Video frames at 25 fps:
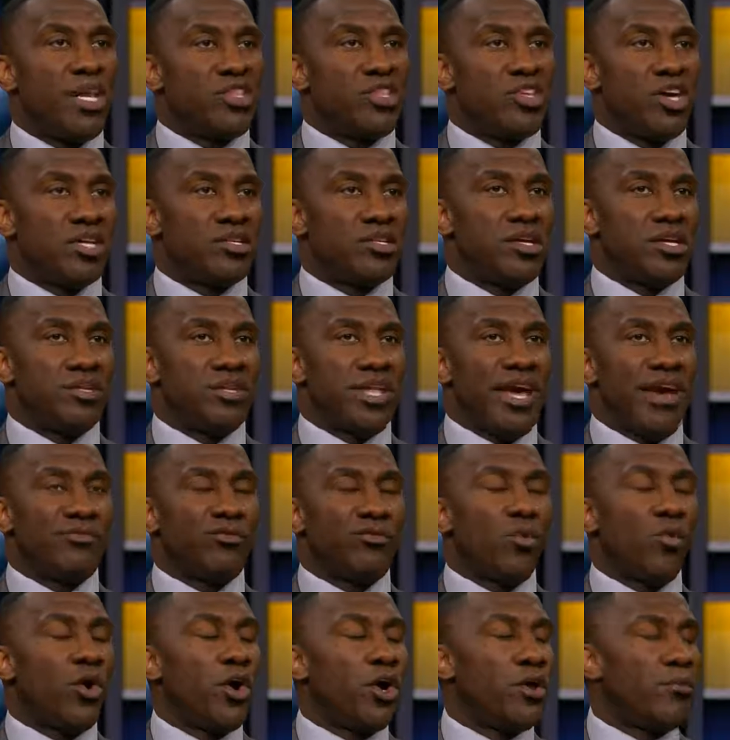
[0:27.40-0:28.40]
Belichick doesn't
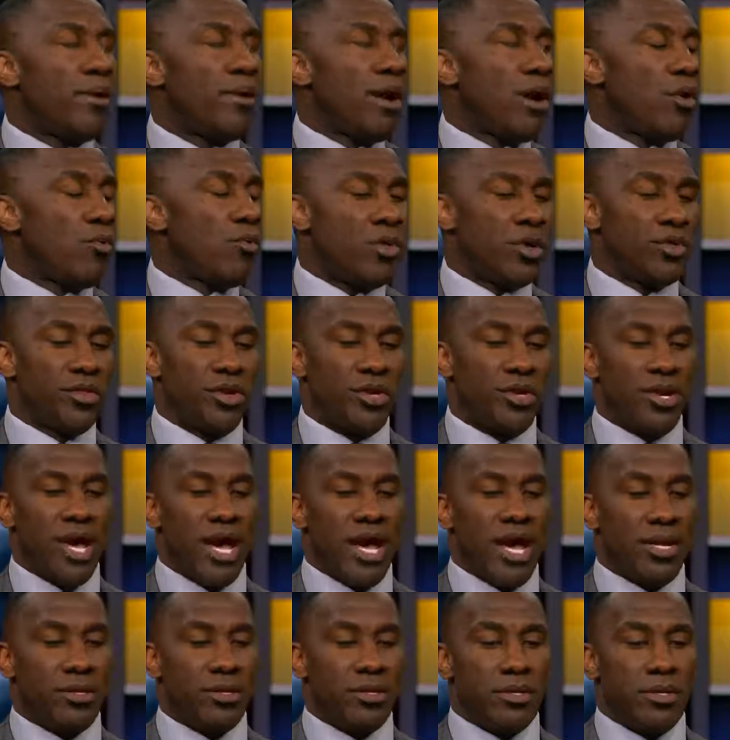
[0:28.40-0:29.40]
have to worry about whether or
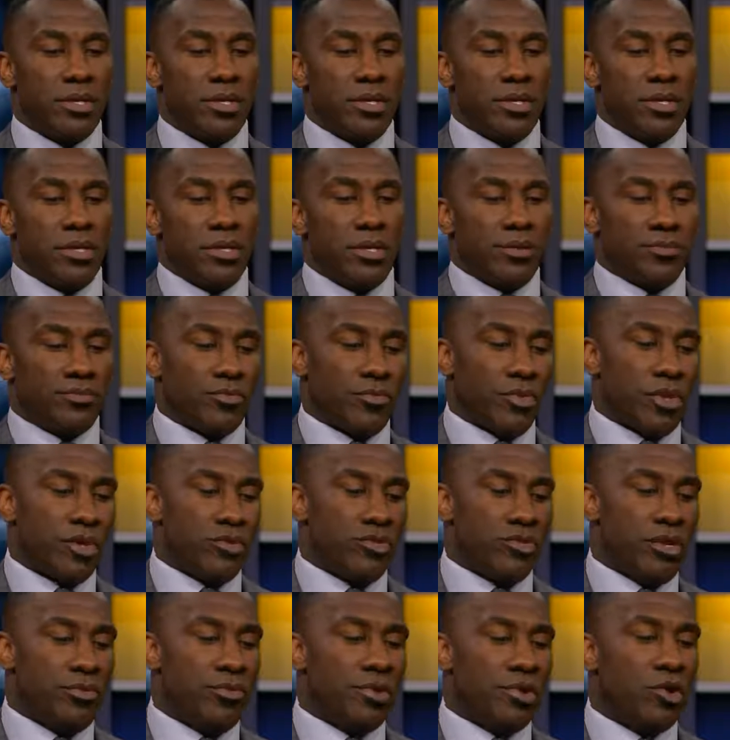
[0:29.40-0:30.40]
not
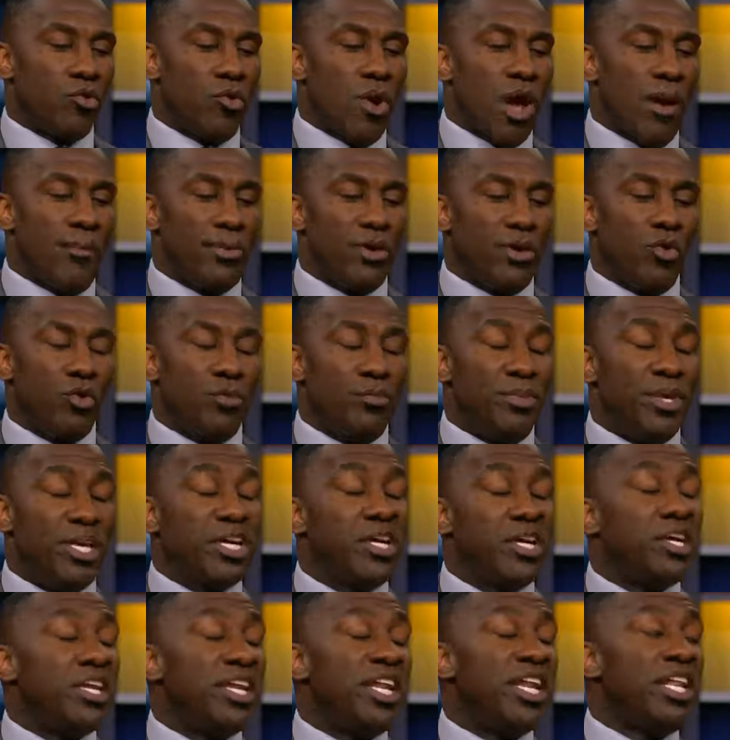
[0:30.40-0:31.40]
Jimmy Garoppolo would be
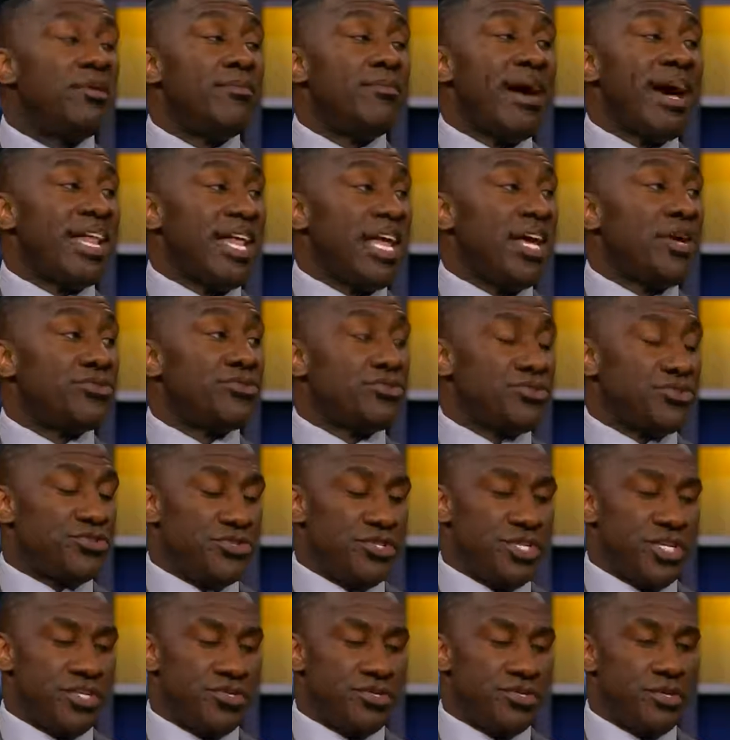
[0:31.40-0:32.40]
good in anybody
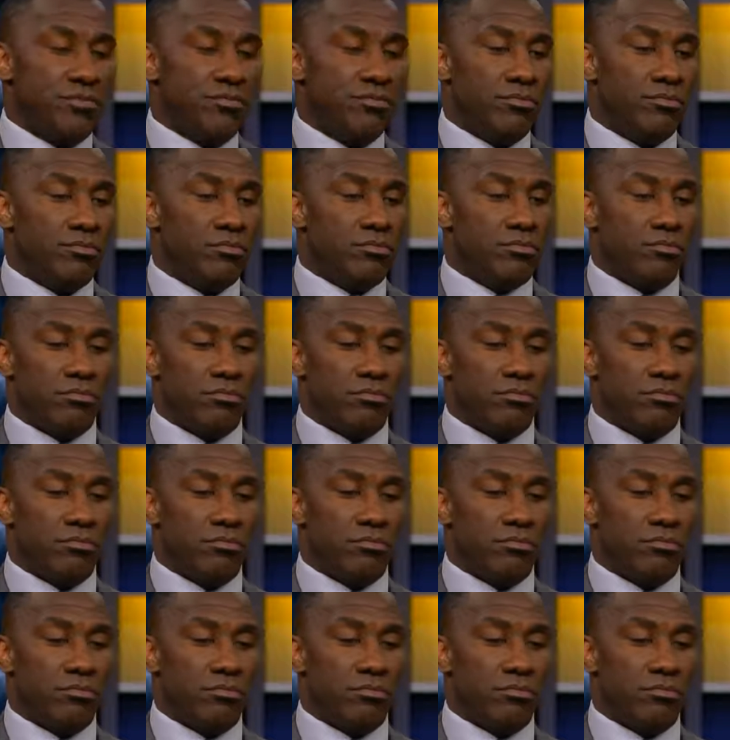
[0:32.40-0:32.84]
else's system.